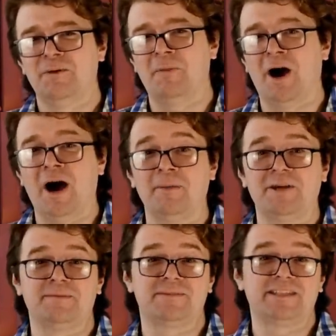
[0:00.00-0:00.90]

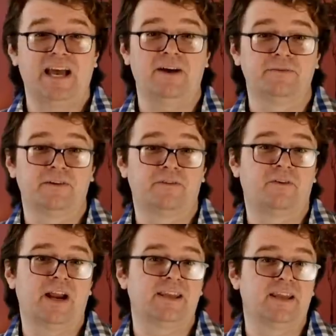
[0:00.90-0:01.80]
Muhammad himself
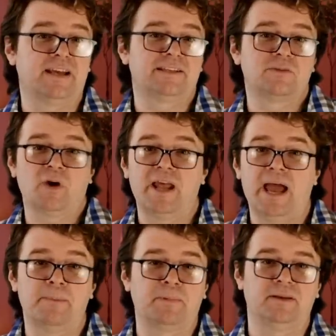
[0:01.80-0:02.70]
recognizes what
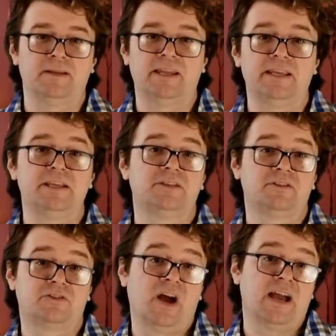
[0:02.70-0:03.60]
happened and he
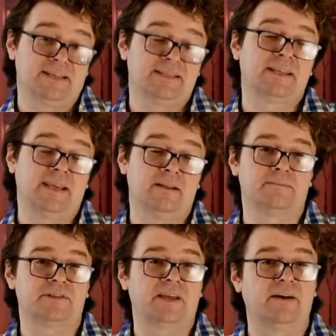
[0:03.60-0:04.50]
tries to kill
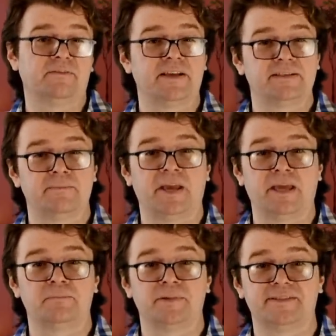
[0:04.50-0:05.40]
himself as a
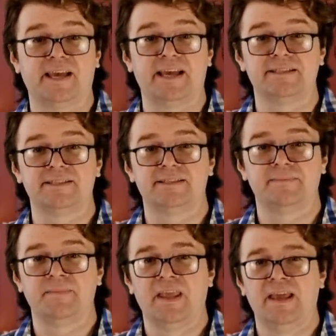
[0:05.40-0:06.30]
man possessed.
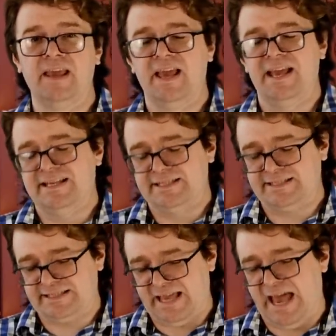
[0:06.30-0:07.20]

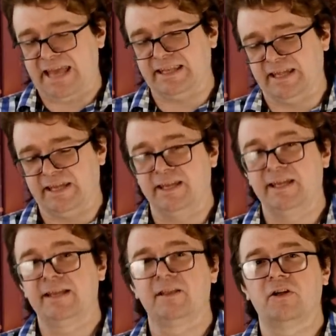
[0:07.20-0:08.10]
Sadly,
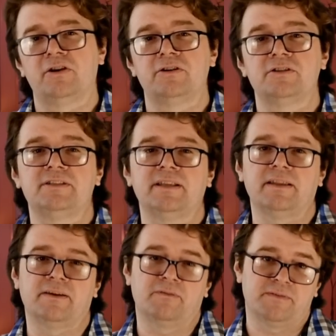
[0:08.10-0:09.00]
he learns to
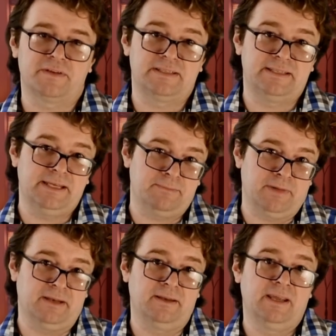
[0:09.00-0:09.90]
live with his
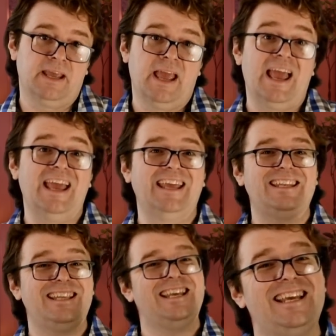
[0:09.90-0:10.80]
demon,
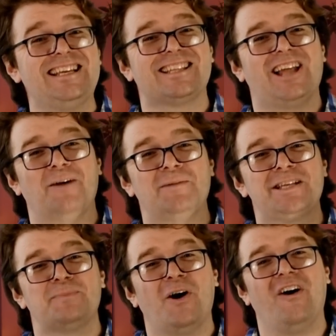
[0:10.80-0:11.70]
and Islam
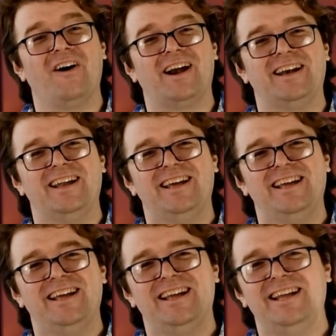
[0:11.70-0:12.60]
is born.
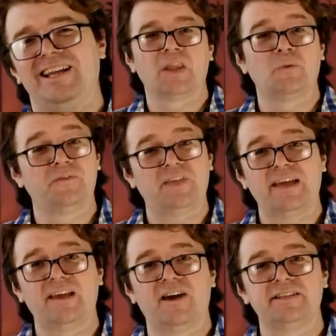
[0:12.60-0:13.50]
Yay. With
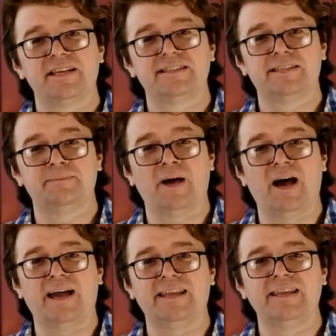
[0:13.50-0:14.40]
that context in
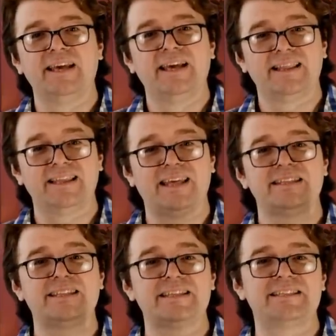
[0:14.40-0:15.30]
mind, let
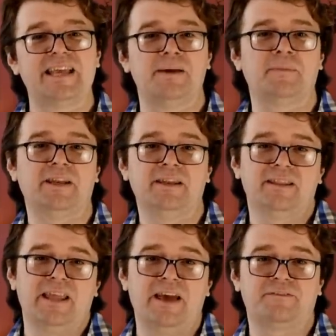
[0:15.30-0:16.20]
us examine
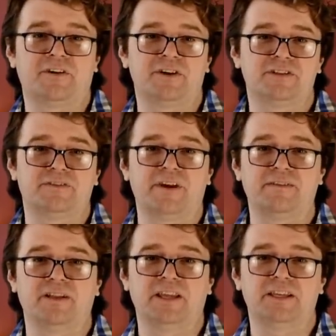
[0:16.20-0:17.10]
that first
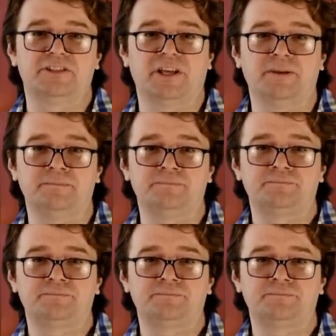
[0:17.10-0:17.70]
revelation.